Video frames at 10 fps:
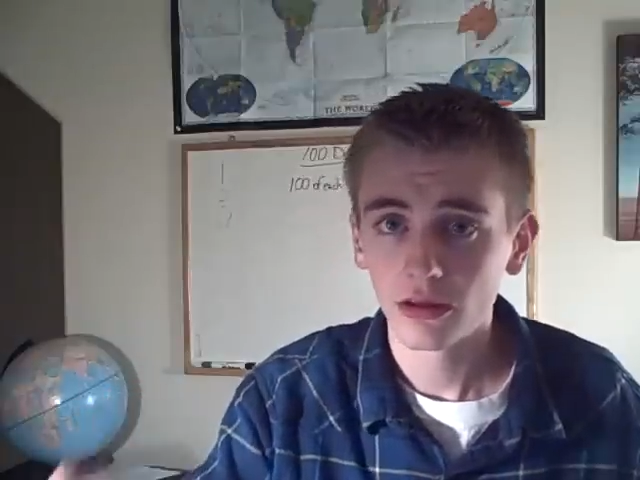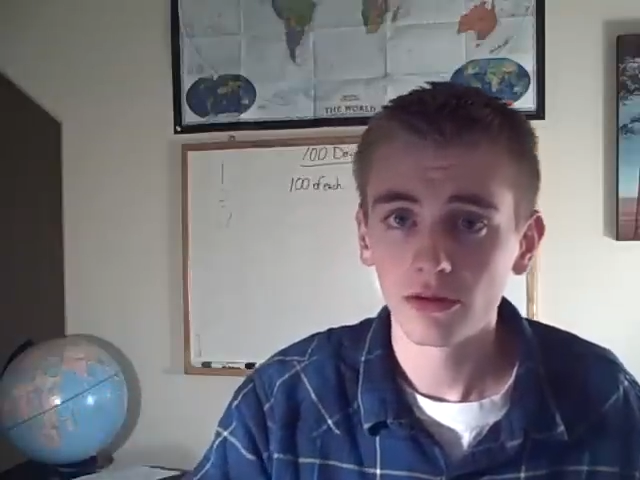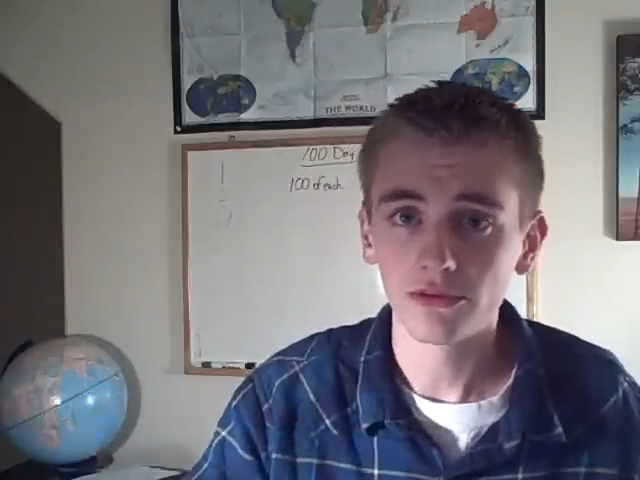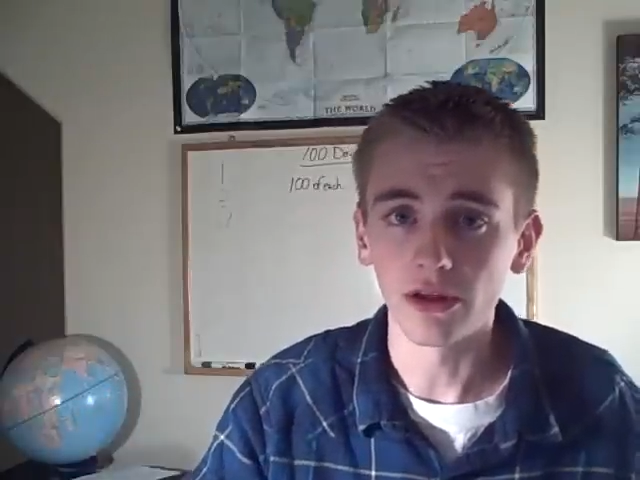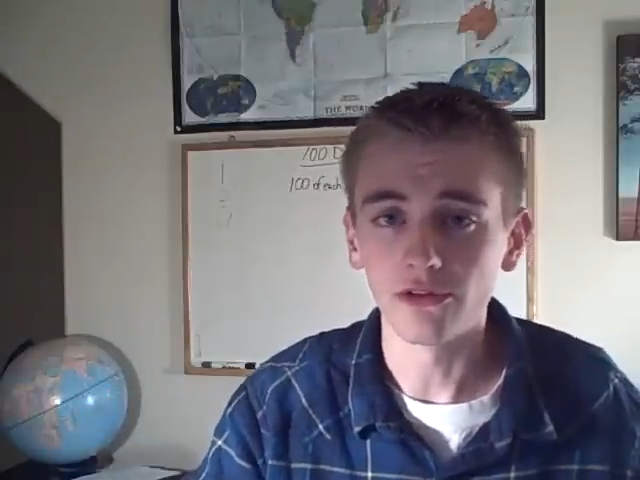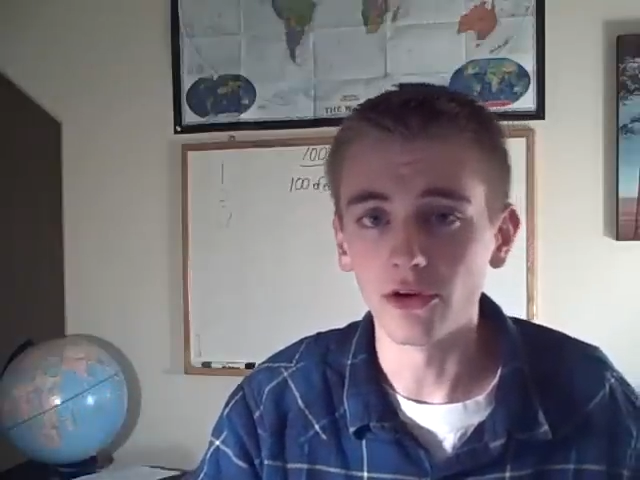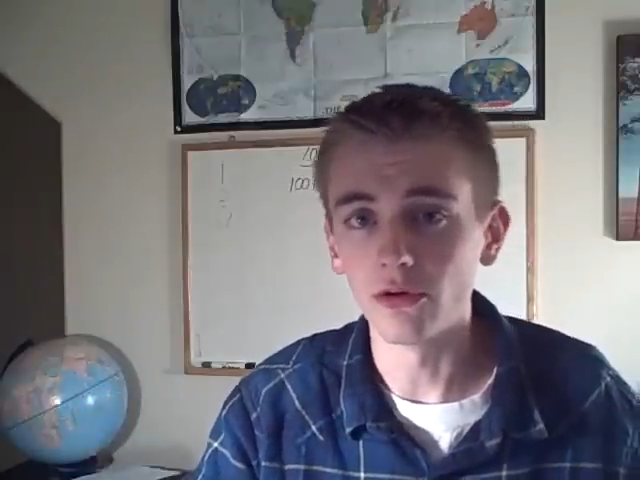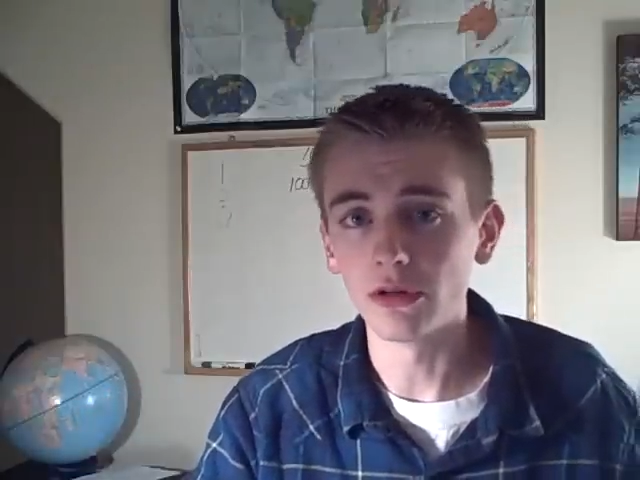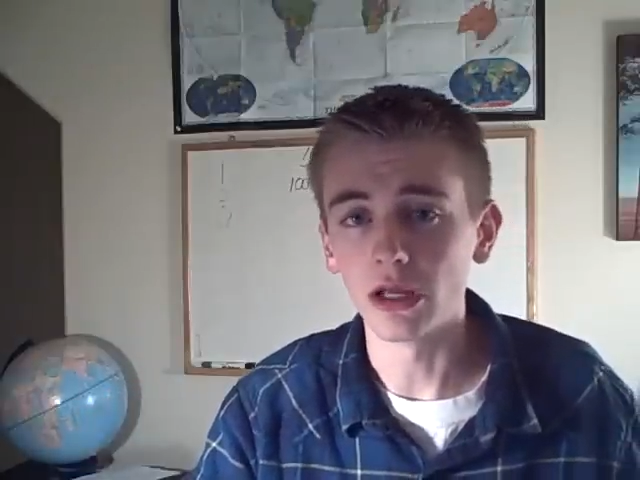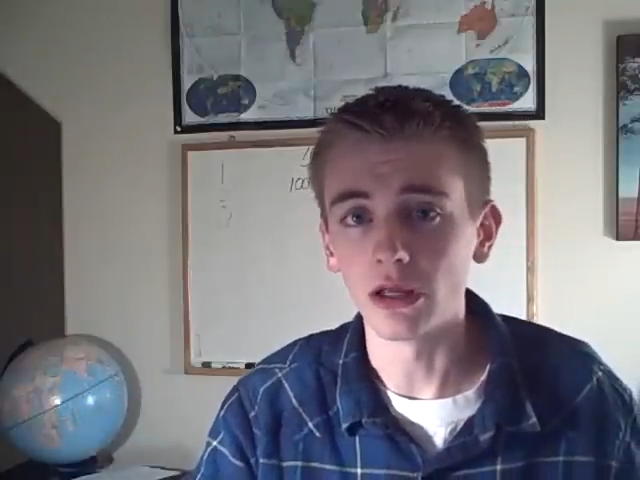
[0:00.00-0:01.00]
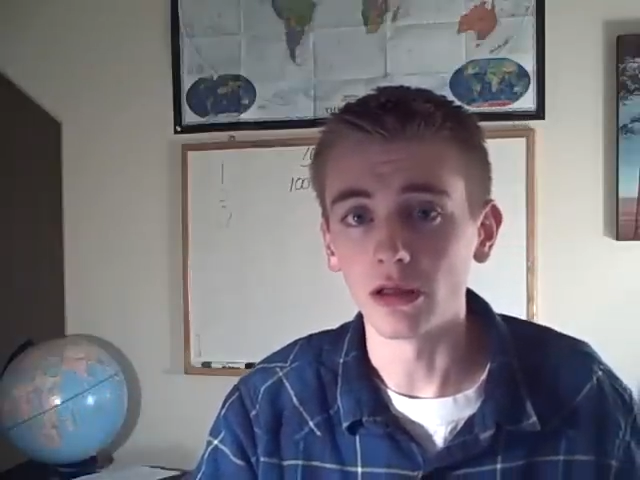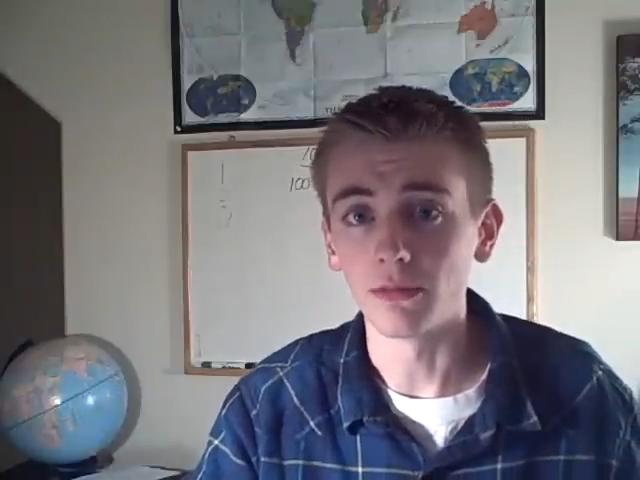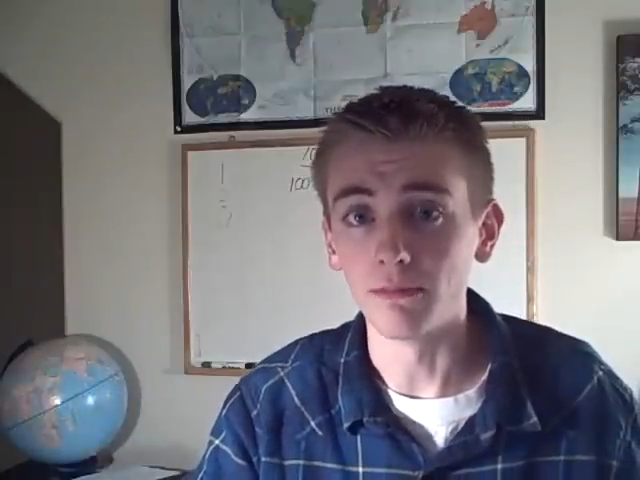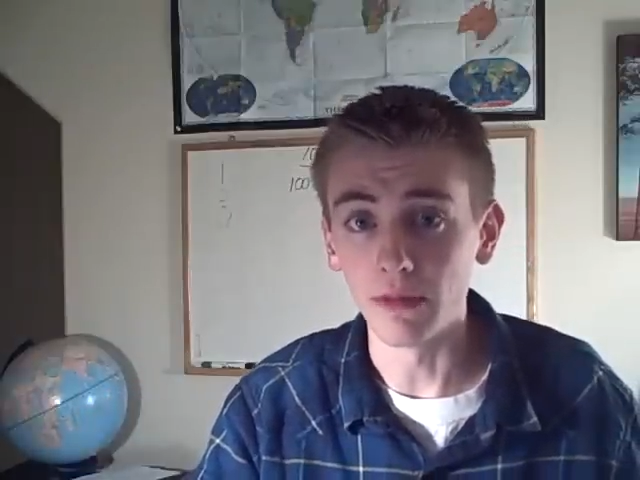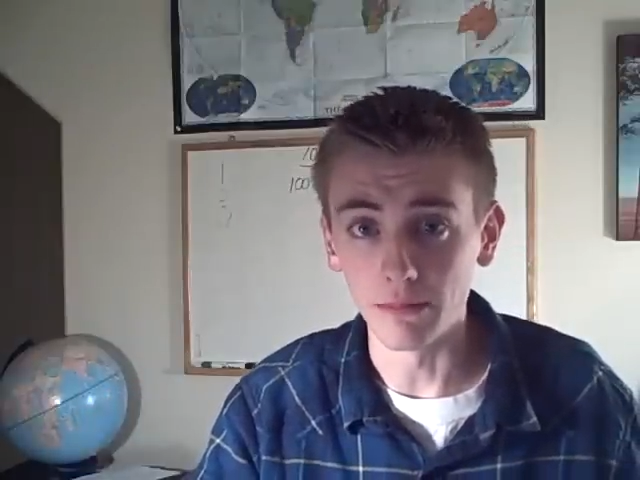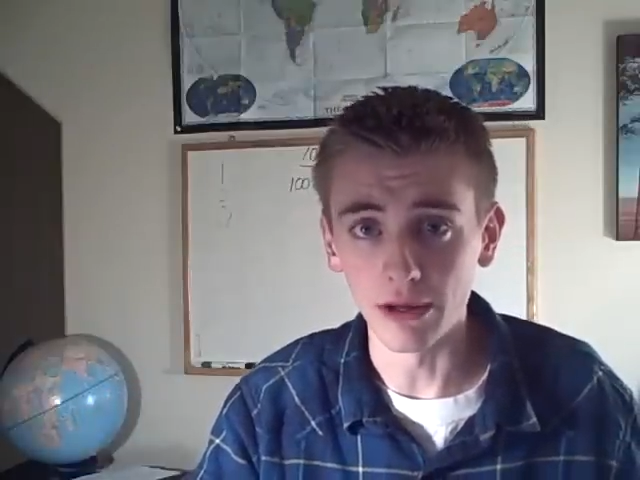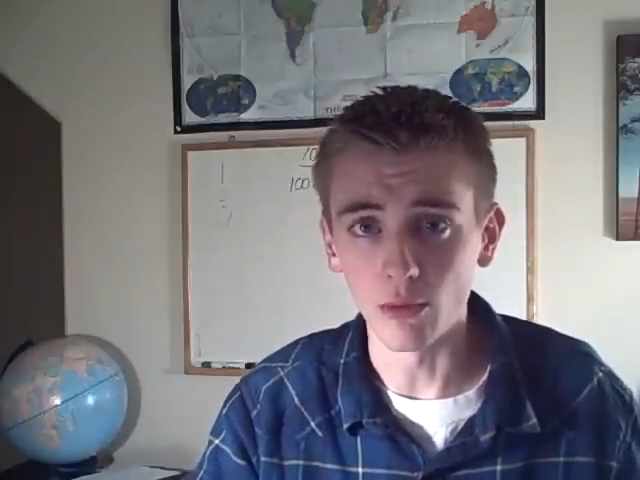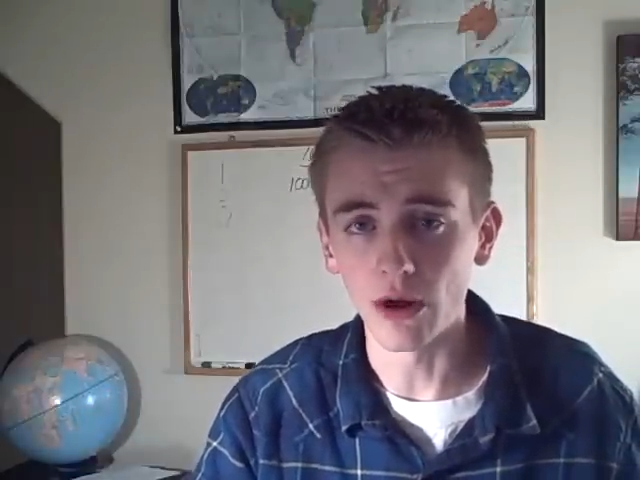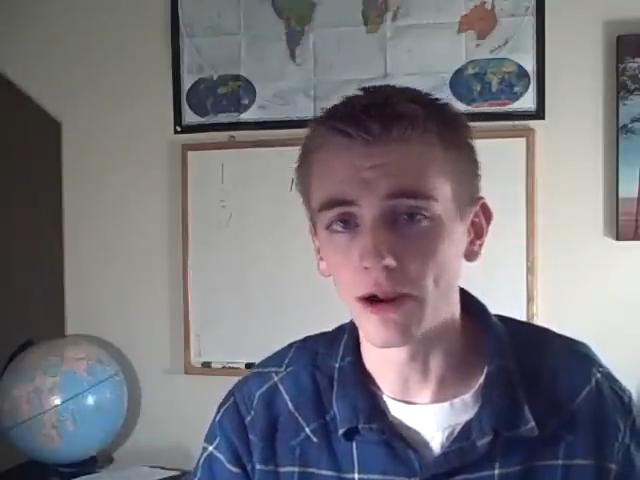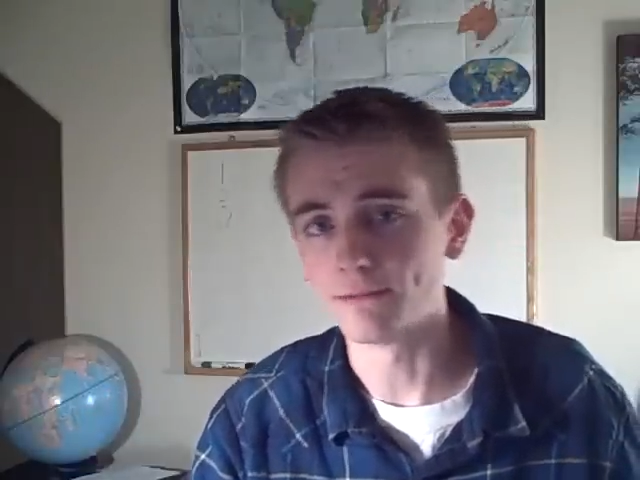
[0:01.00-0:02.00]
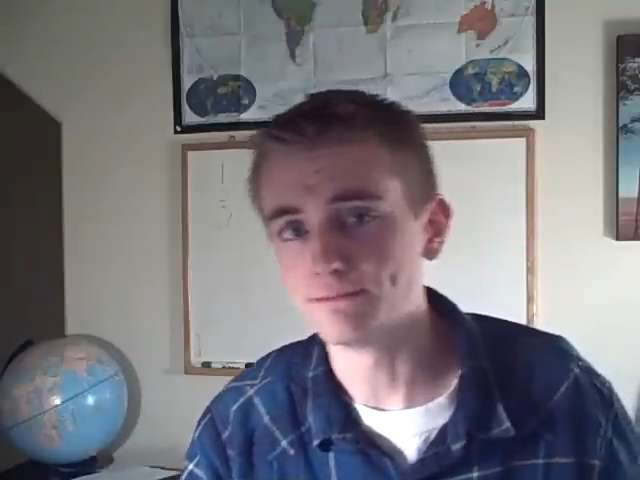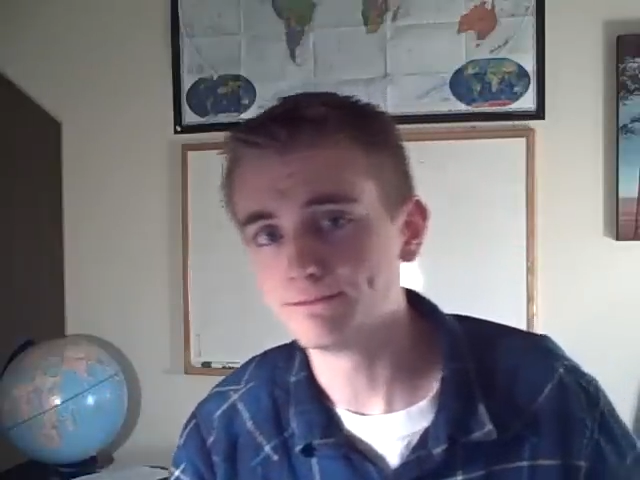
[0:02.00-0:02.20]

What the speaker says: Stay tuned and be aware.